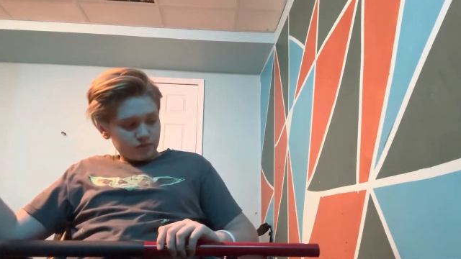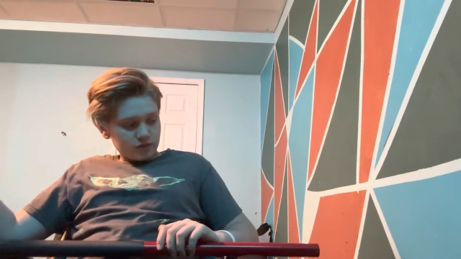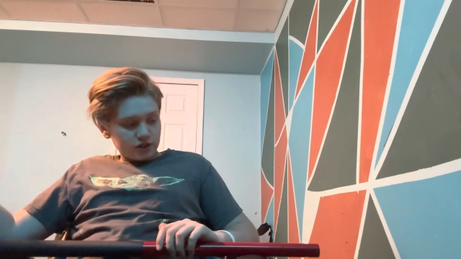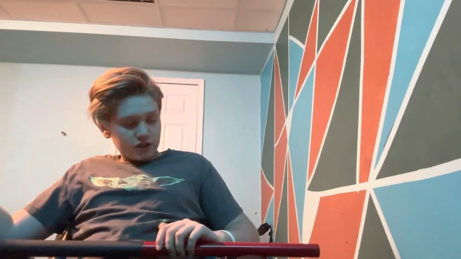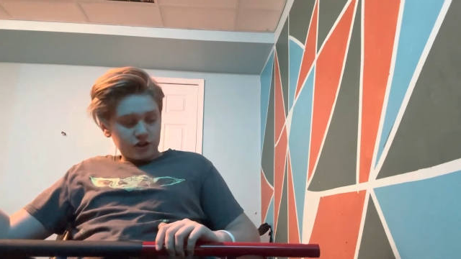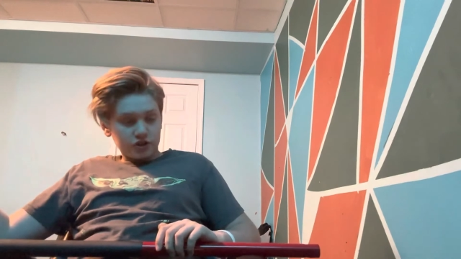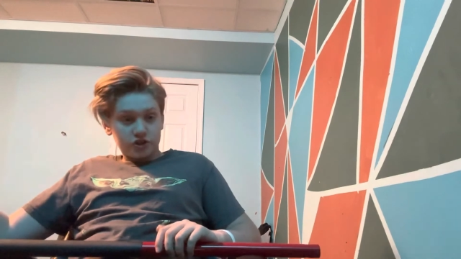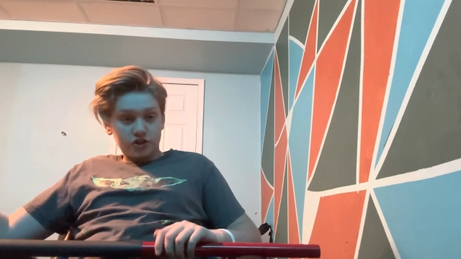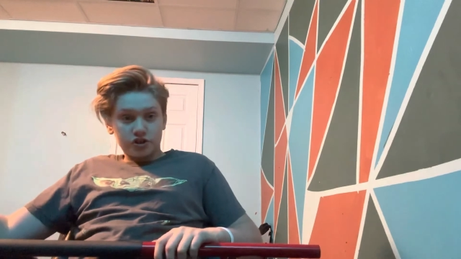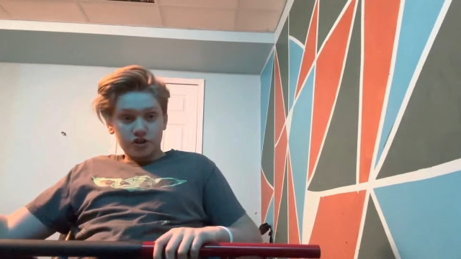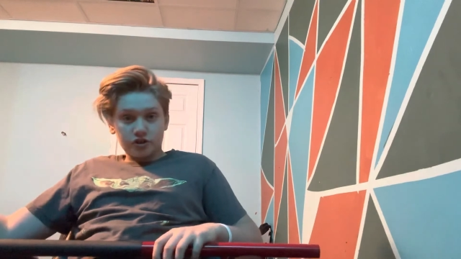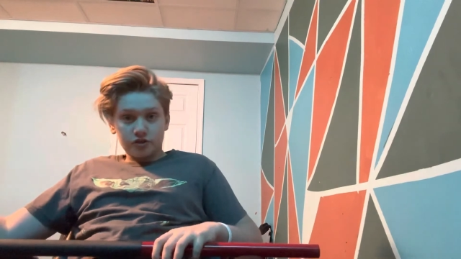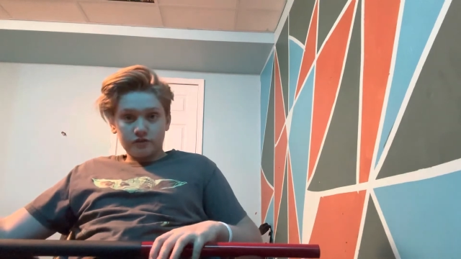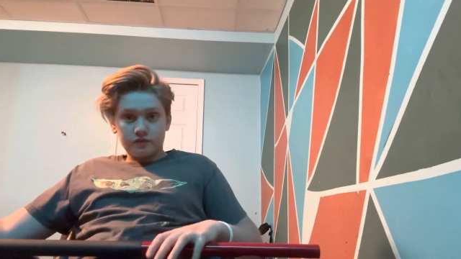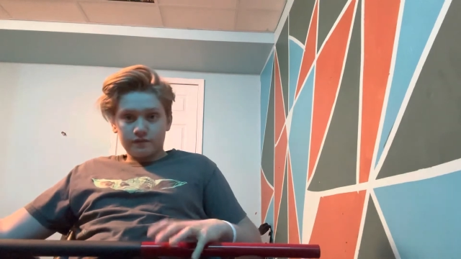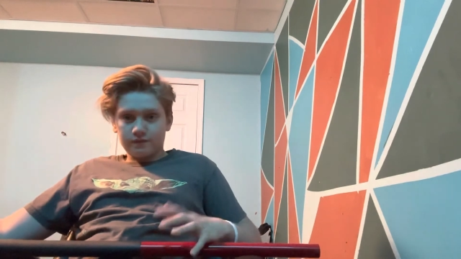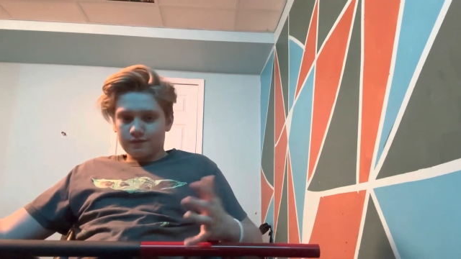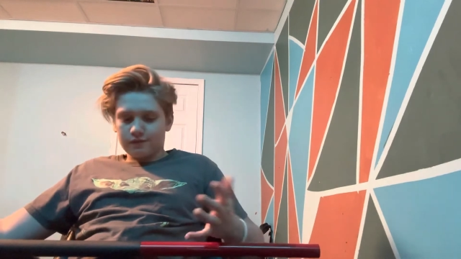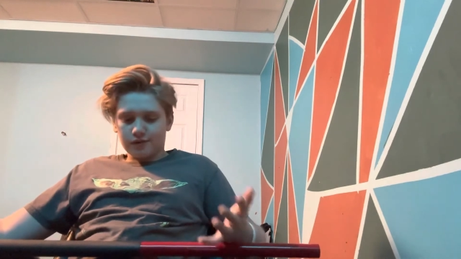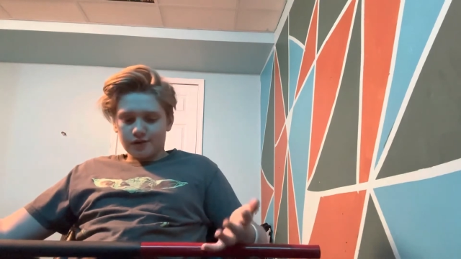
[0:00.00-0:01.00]
It should
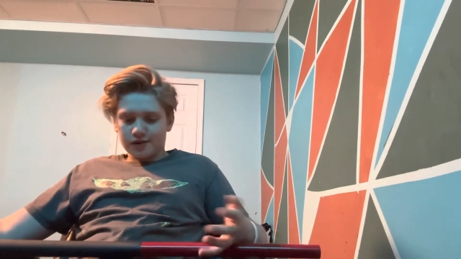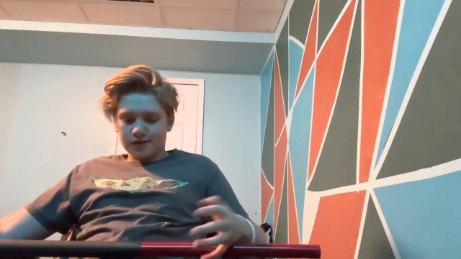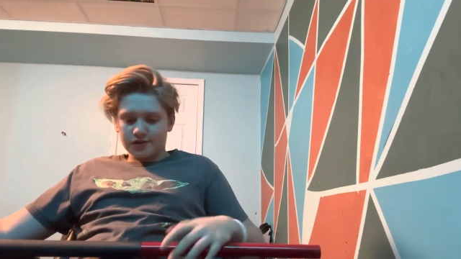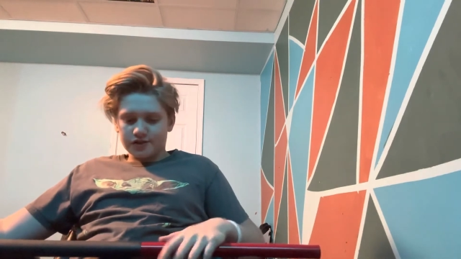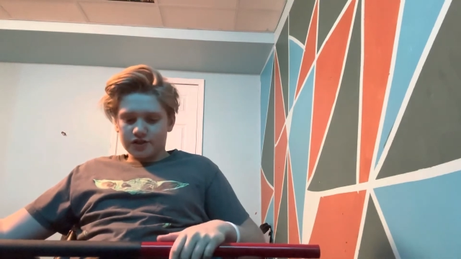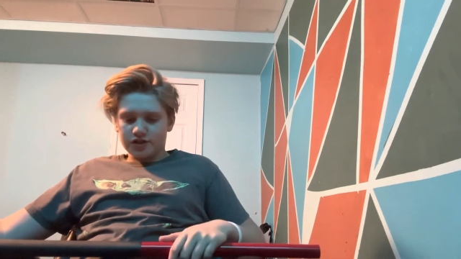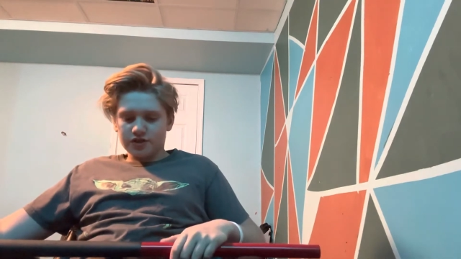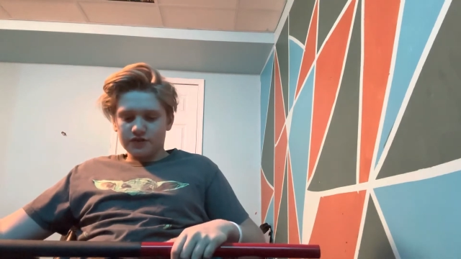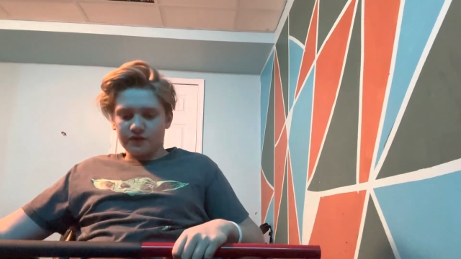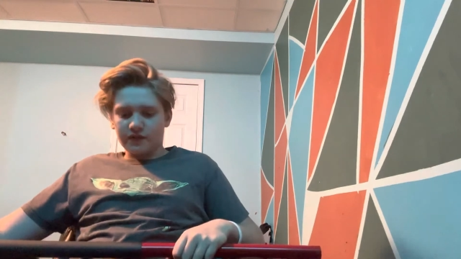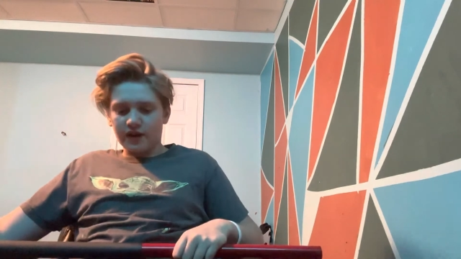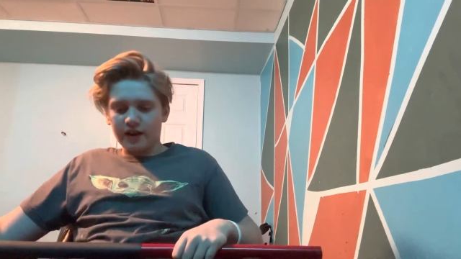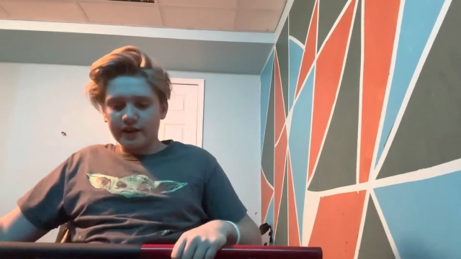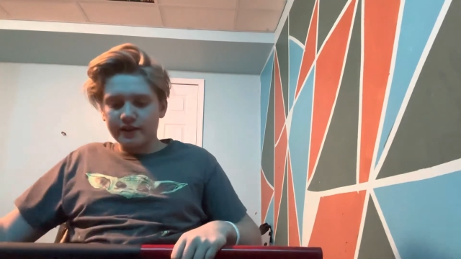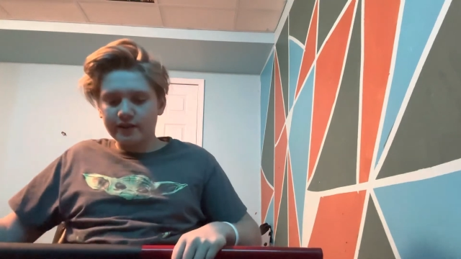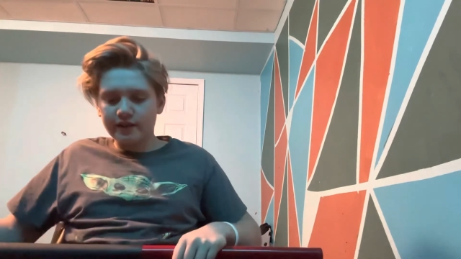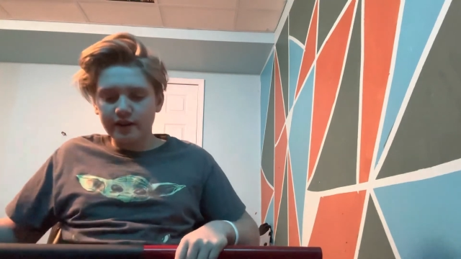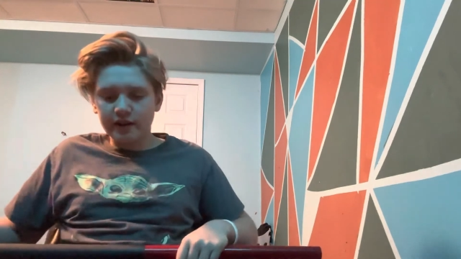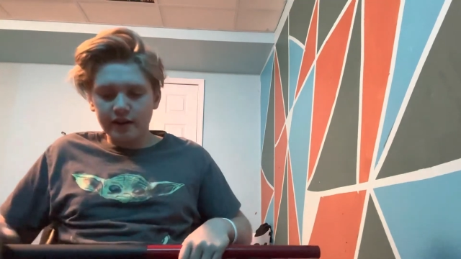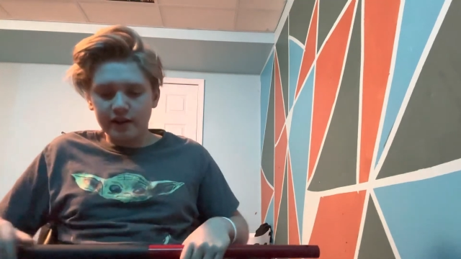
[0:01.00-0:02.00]
work just fine.
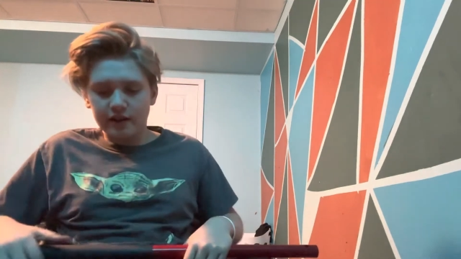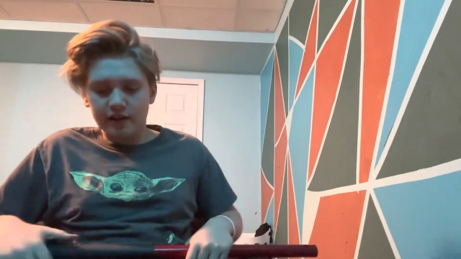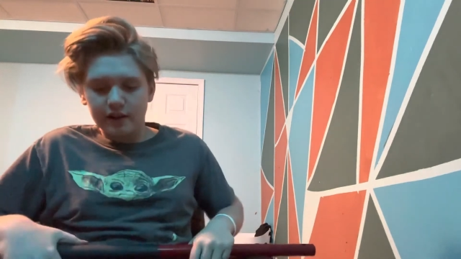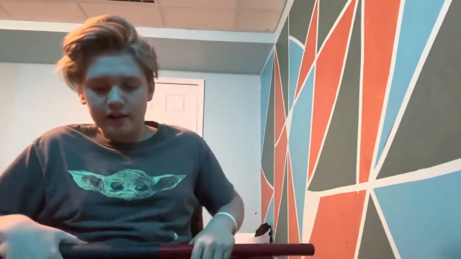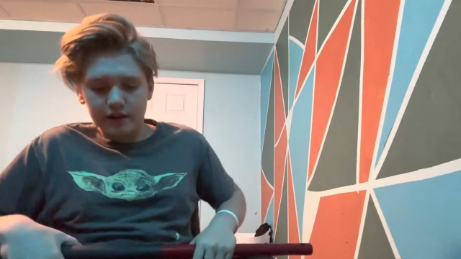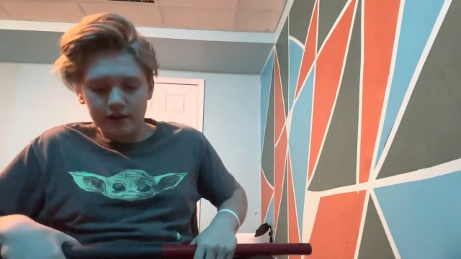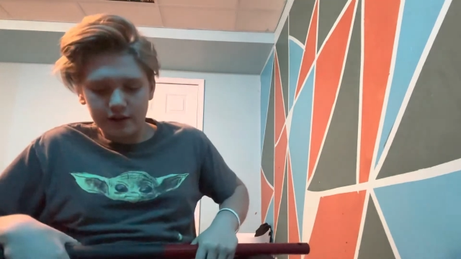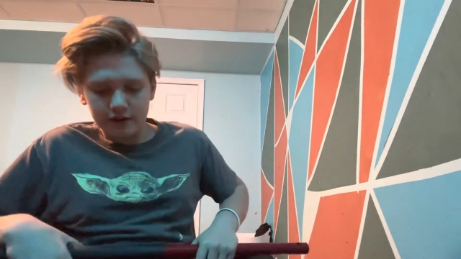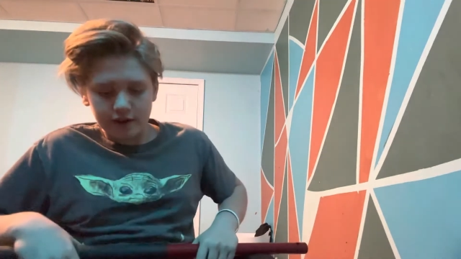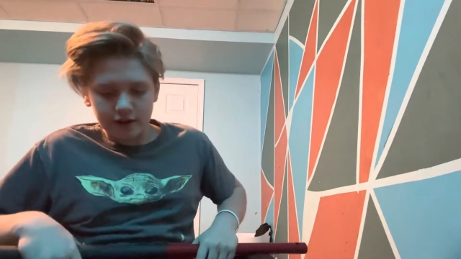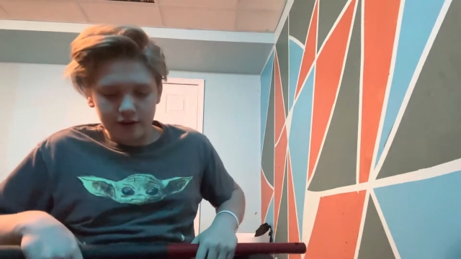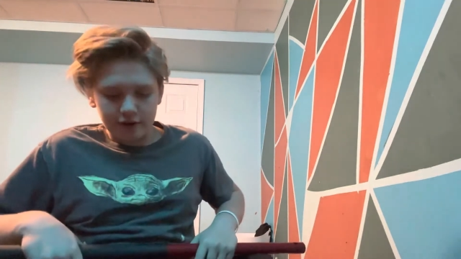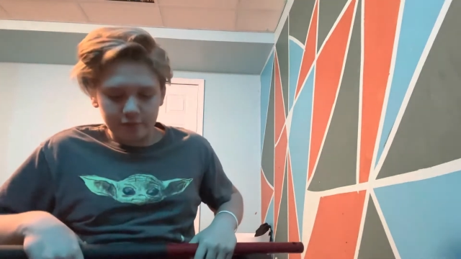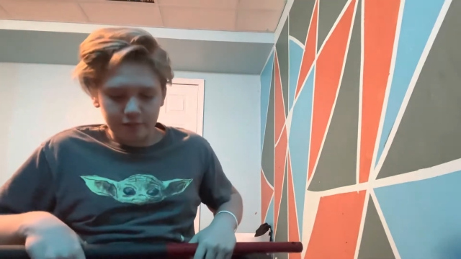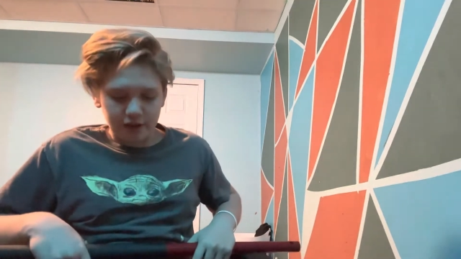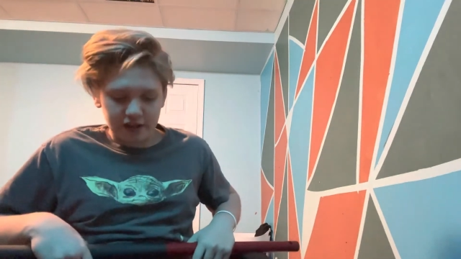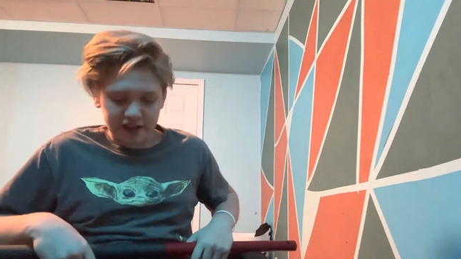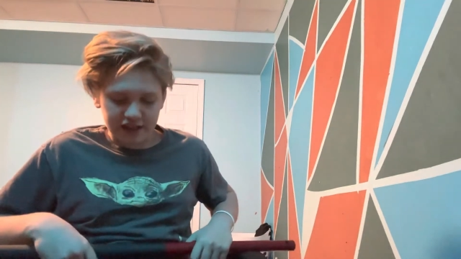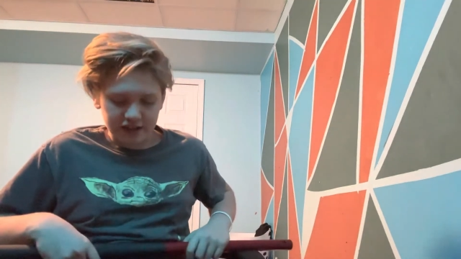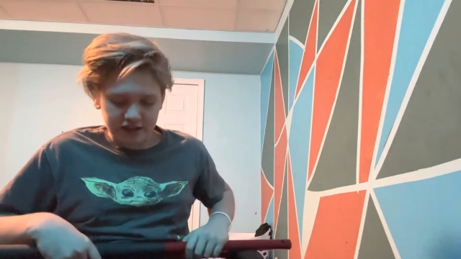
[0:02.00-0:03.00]

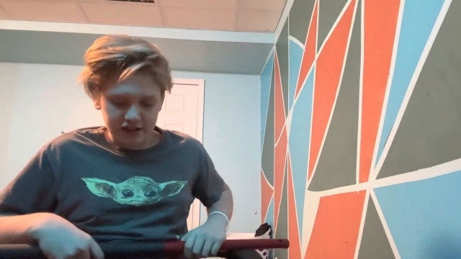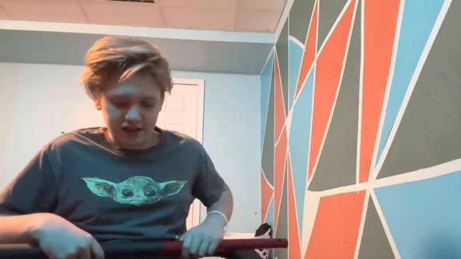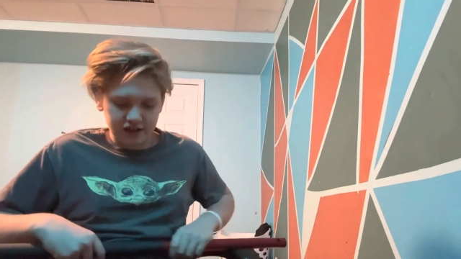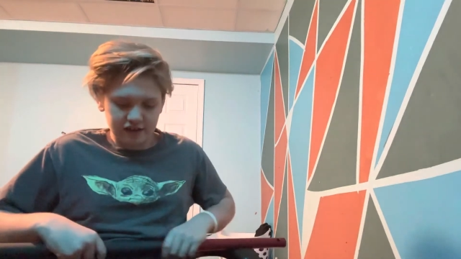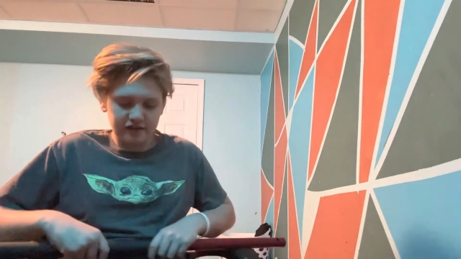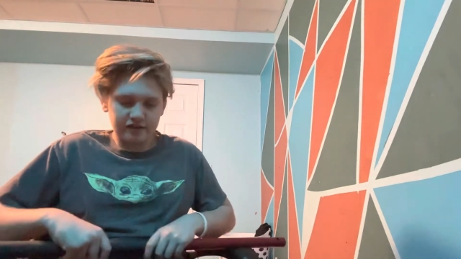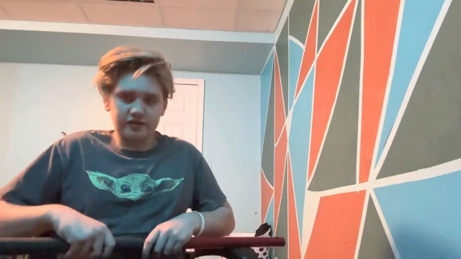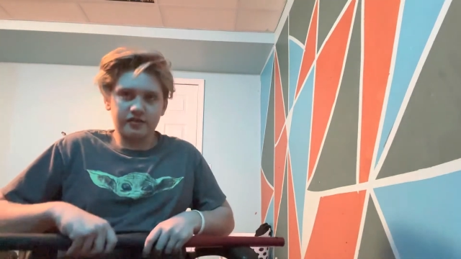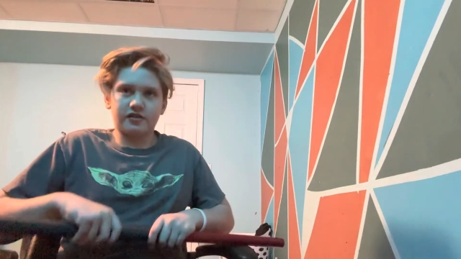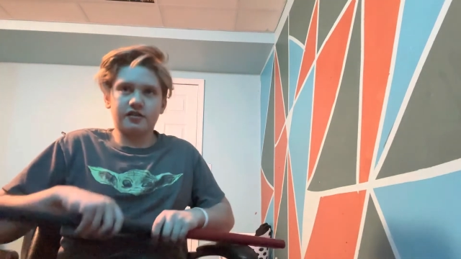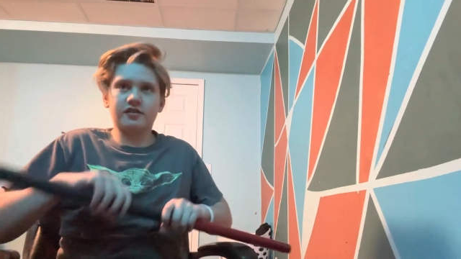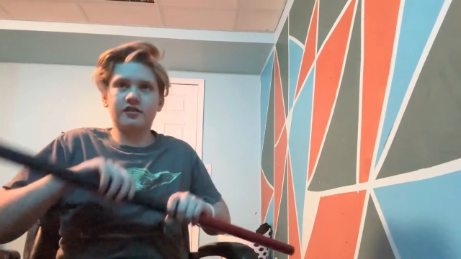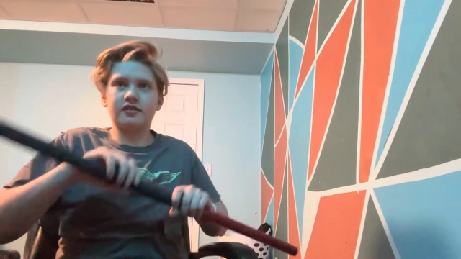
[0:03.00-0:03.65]
like any other